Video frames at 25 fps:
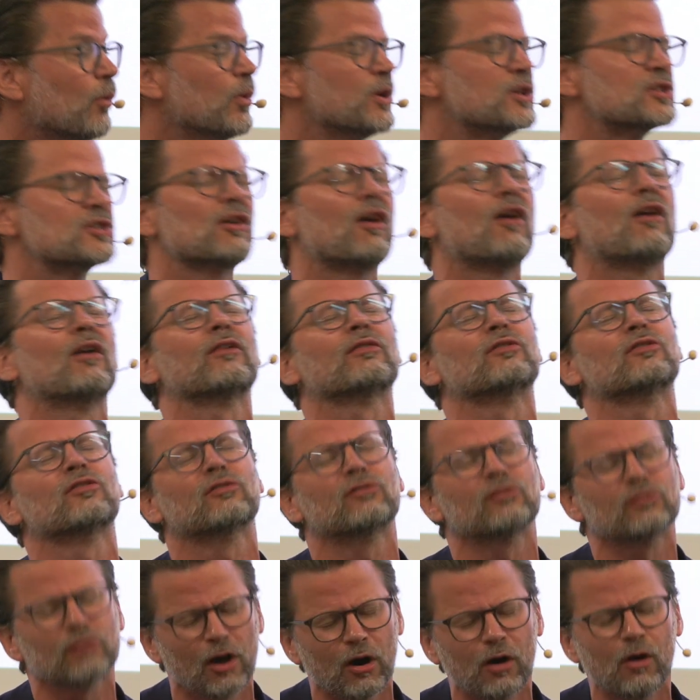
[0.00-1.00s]
which are
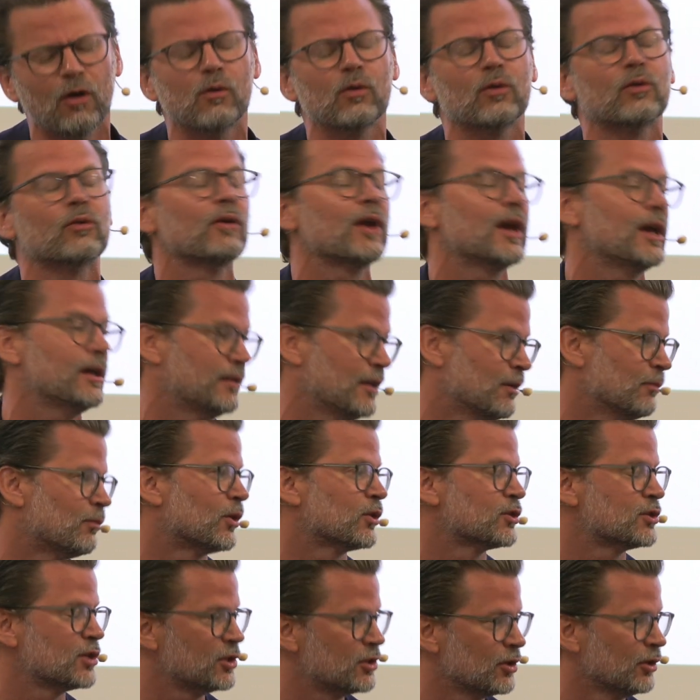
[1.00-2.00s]
so great in
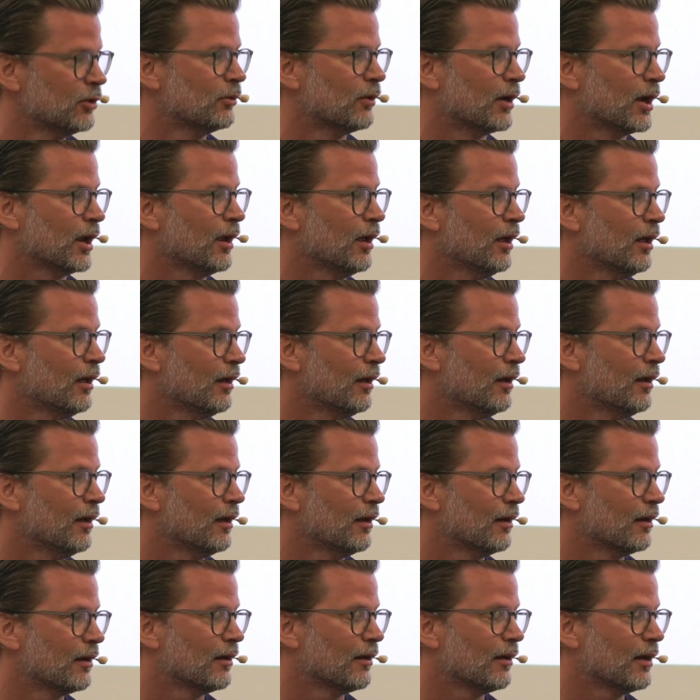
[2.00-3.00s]
what they're doing
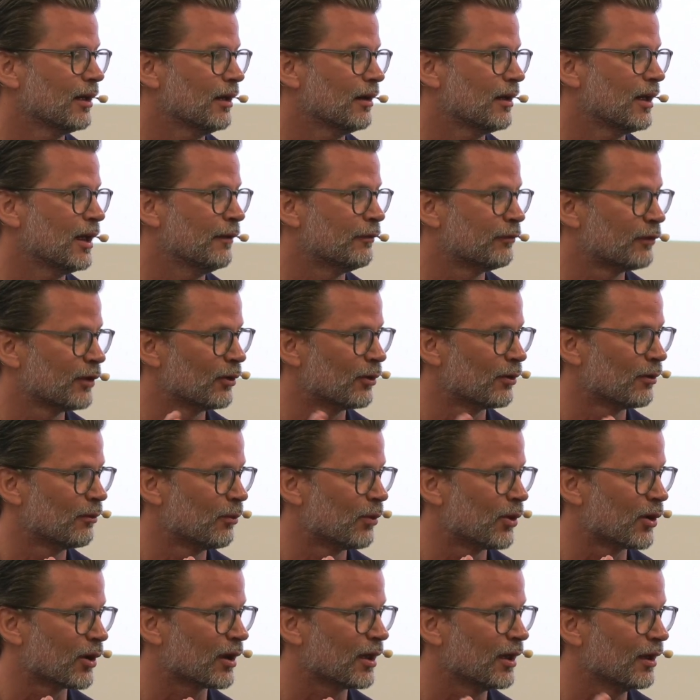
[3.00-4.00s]
if they're
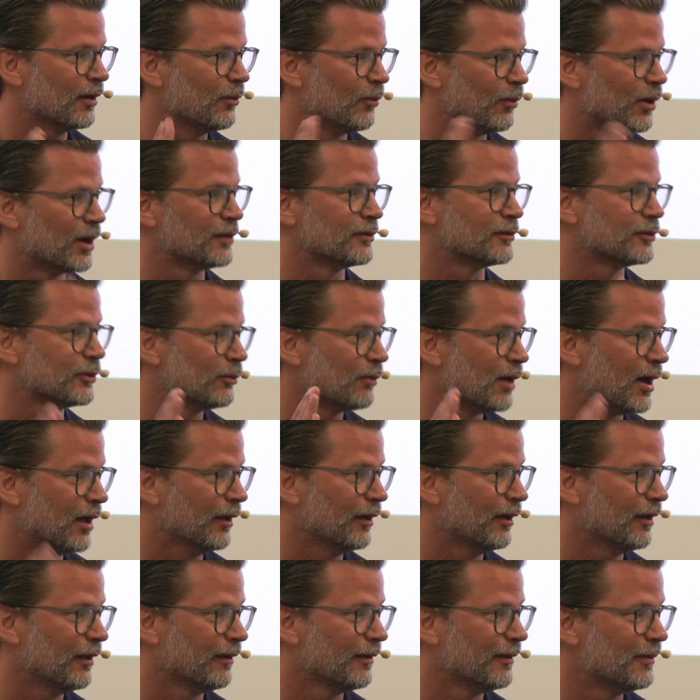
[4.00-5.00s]
working
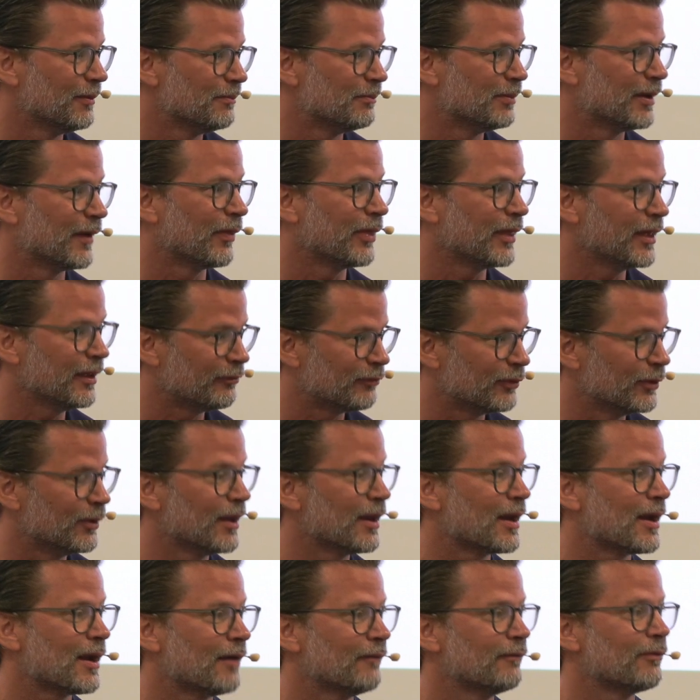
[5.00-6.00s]
one-to-one. Right. But if you
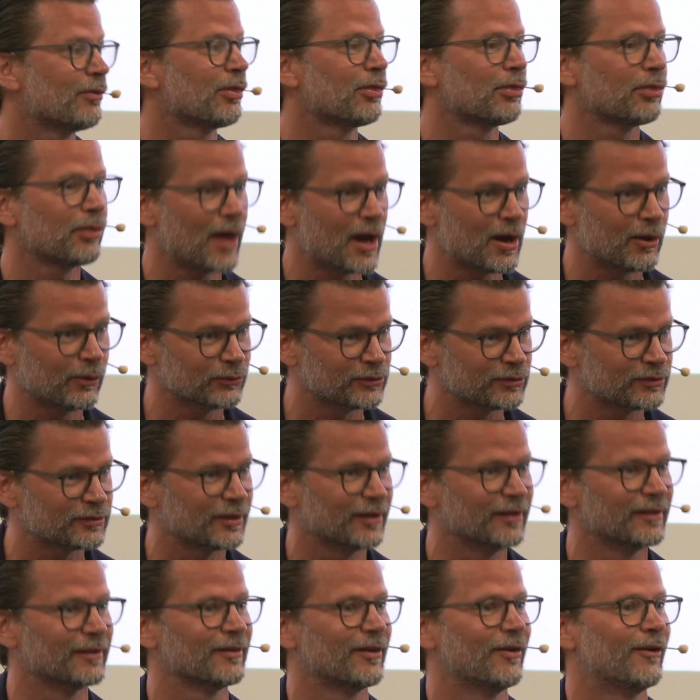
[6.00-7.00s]
then have
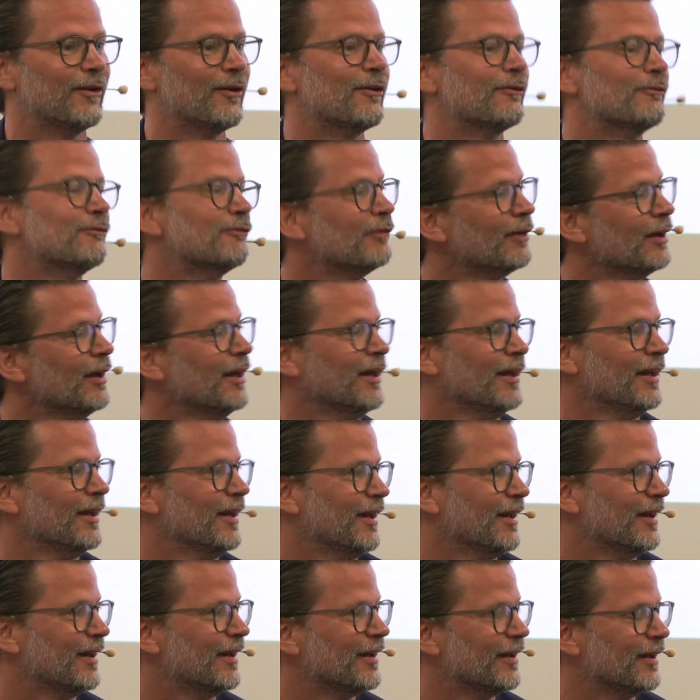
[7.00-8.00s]
thousands of
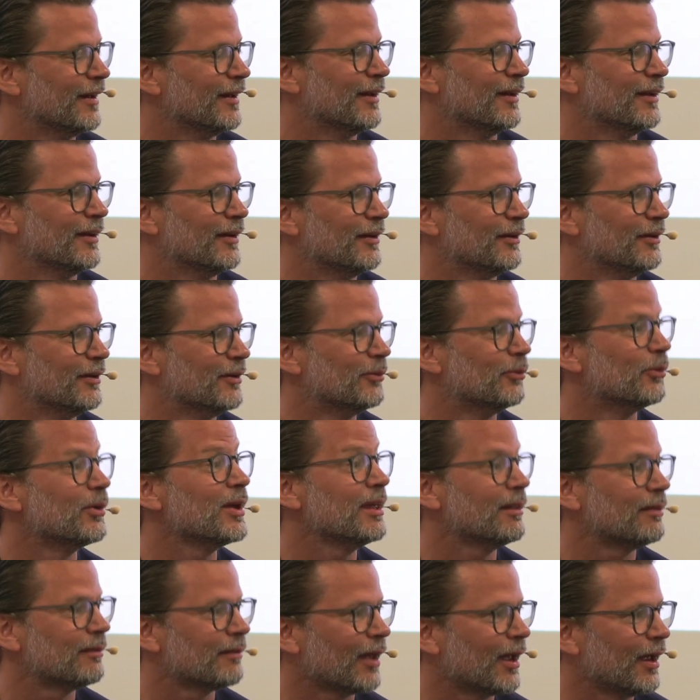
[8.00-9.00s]
uh,
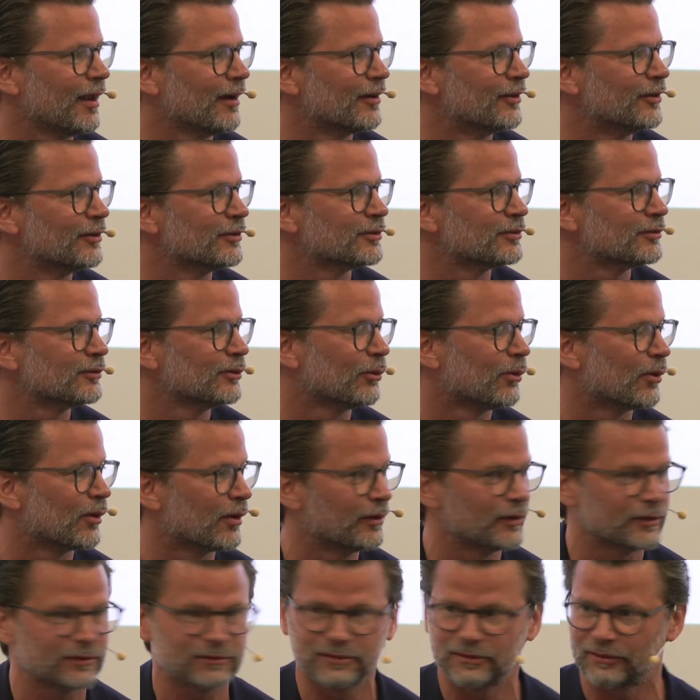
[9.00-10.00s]
retailer
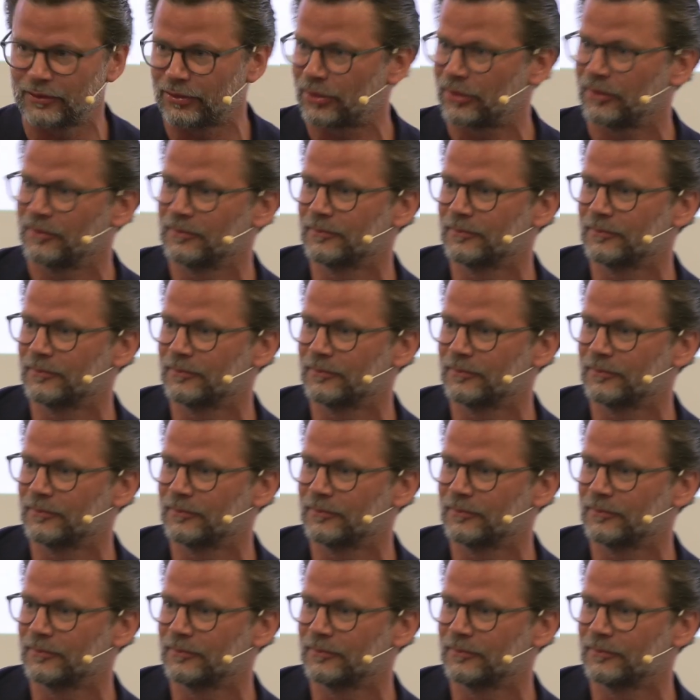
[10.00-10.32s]
stores, uh,